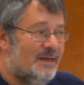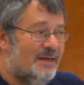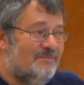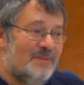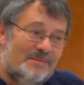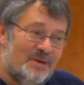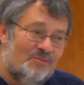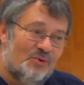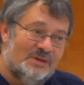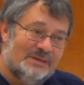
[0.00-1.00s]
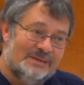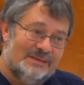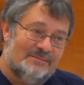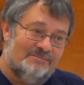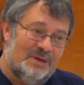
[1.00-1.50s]
maybe
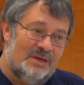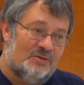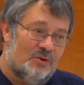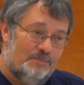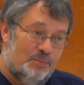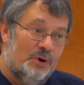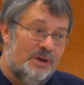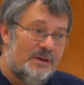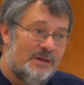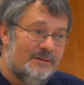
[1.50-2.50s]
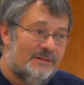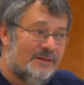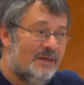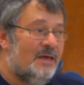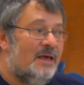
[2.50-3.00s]
wouldn't be so
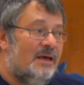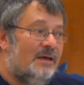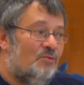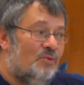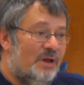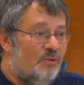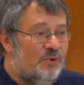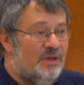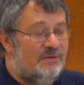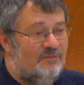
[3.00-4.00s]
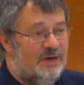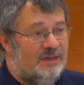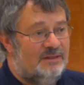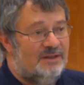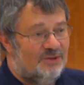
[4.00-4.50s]
poignant. When we
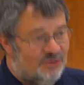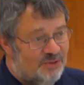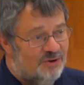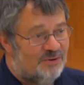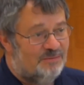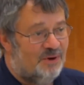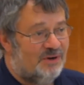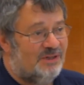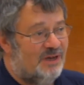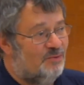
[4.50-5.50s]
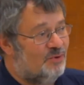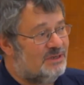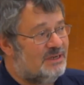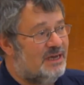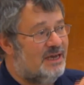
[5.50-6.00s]
invited a third party, I would
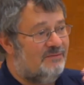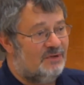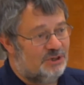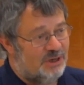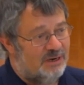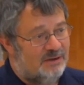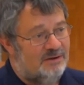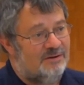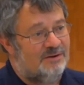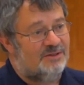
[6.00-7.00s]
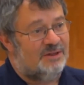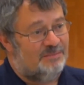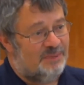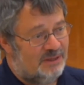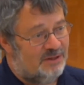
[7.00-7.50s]
say evangelicals
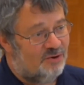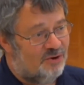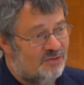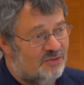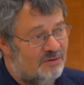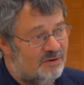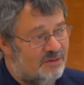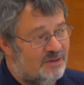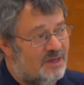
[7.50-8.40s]
and Pentecostals.